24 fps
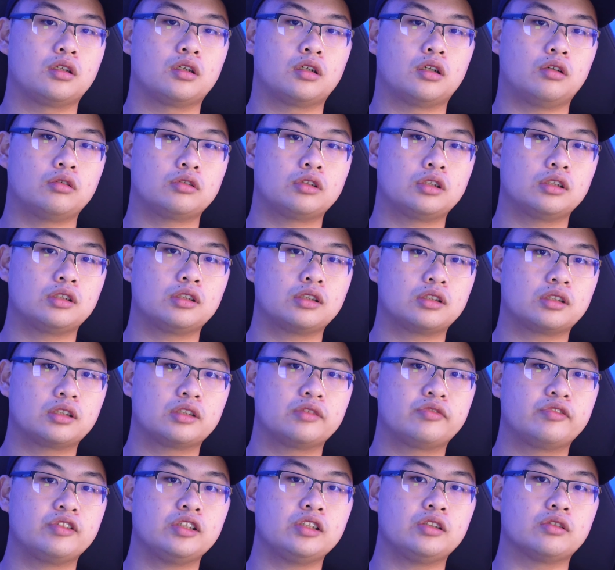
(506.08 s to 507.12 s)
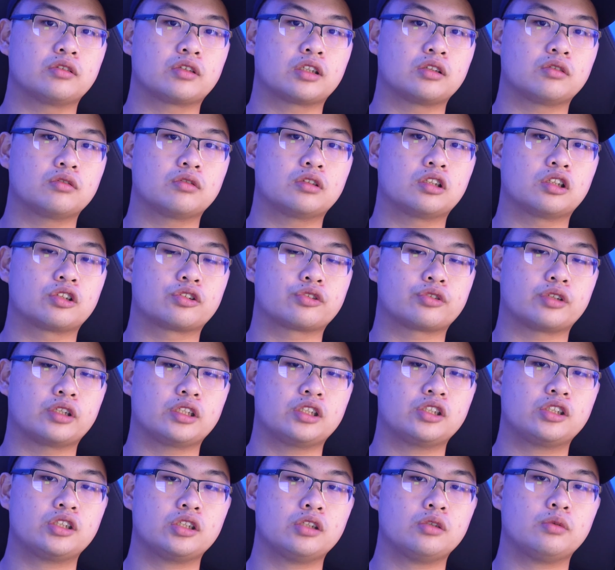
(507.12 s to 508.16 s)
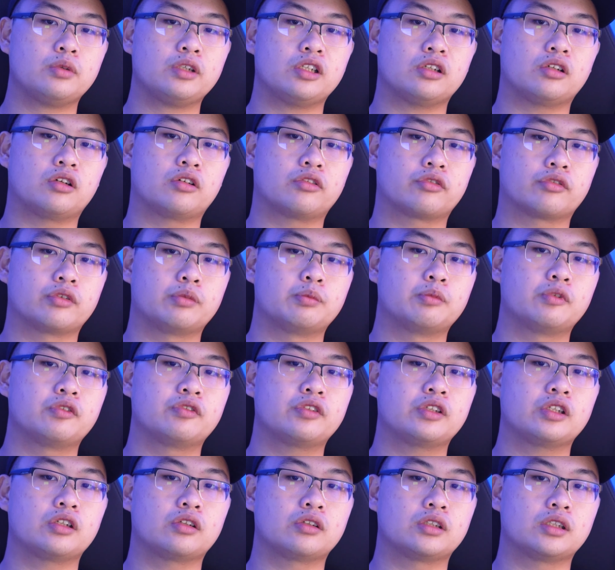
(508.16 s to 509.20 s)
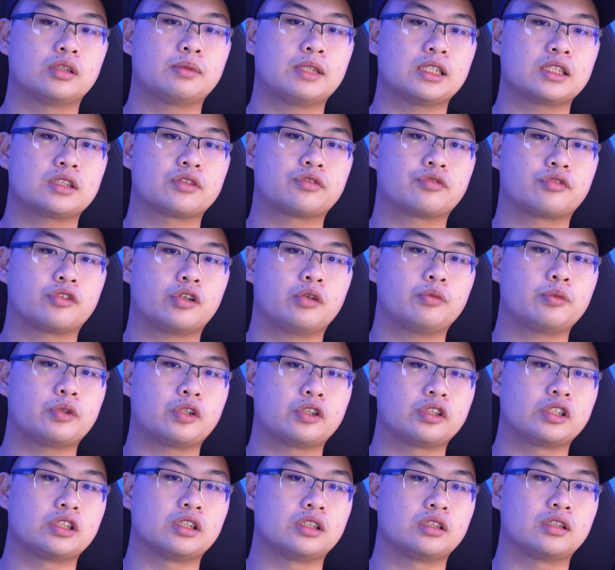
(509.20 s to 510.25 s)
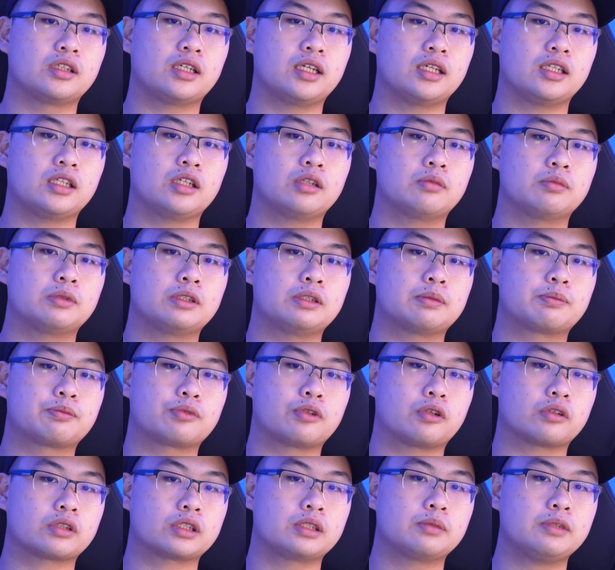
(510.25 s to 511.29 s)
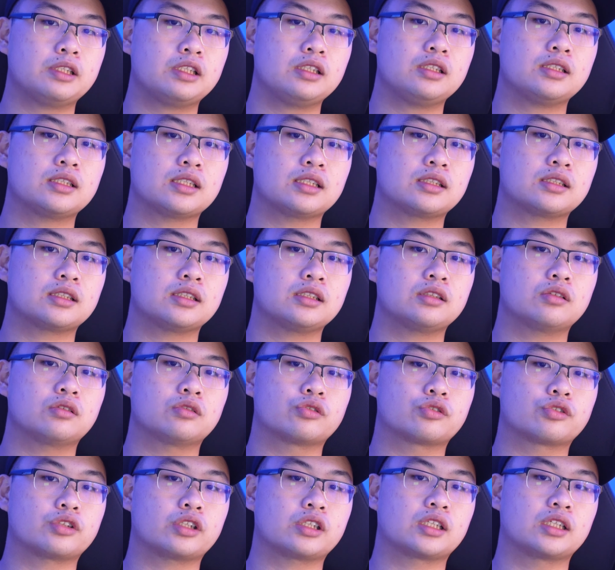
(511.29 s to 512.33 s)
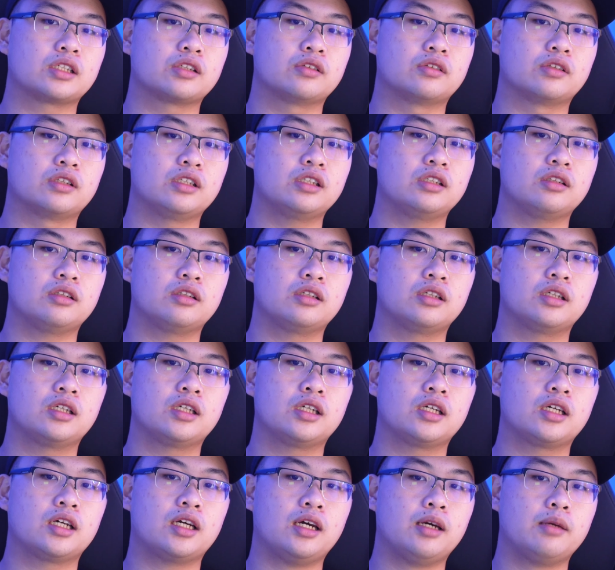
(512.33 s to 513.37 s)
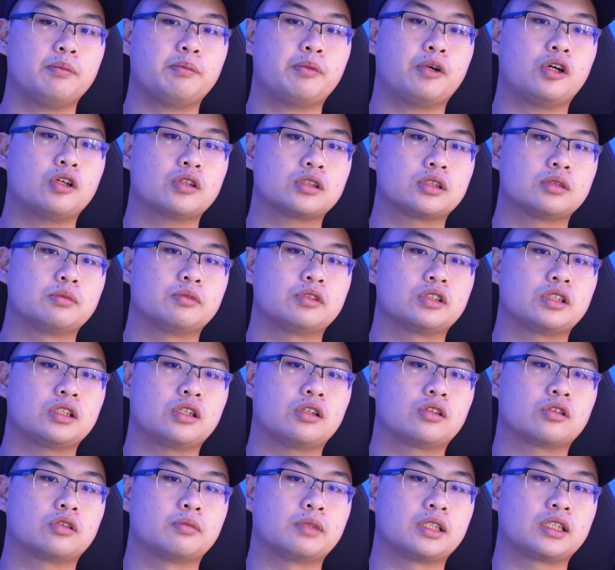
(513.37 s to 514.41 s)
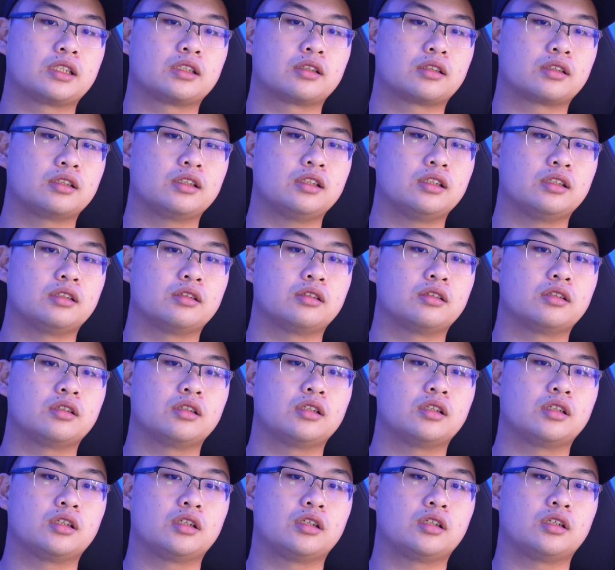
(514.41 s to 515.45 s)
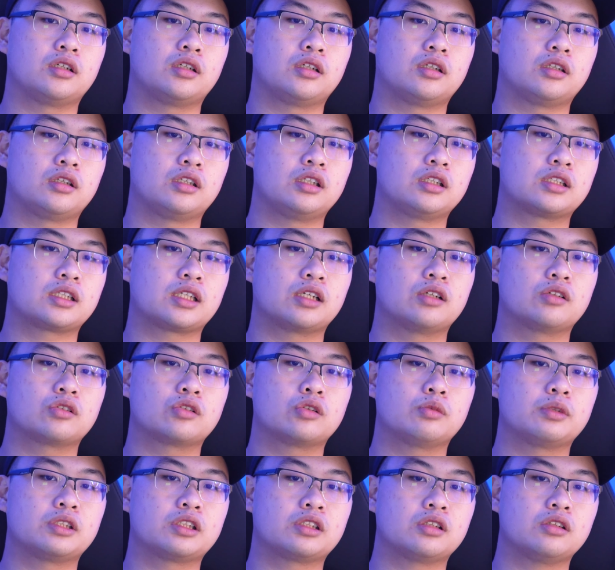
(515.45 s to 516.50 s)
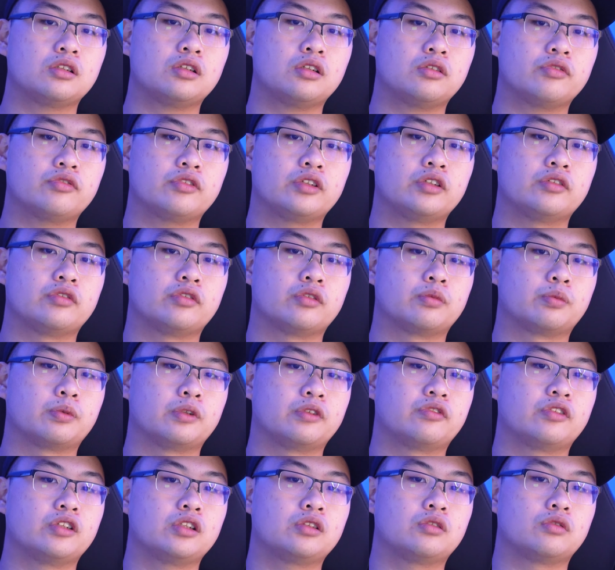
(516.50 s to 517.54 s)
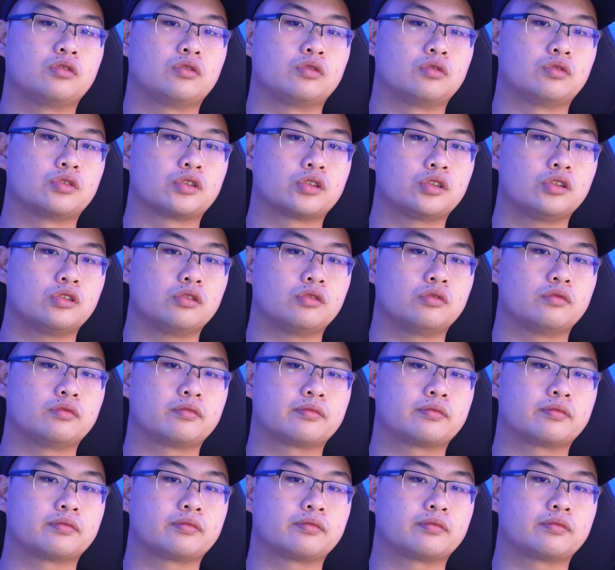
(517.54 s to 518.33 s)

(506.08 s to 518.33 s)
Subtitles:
Alternatively, you can do the traditional way of removing your earbuds from your ear, and there will be a proximity sensor to track that you did and pause the music automatically. This can also be turned off if you prefer to do so.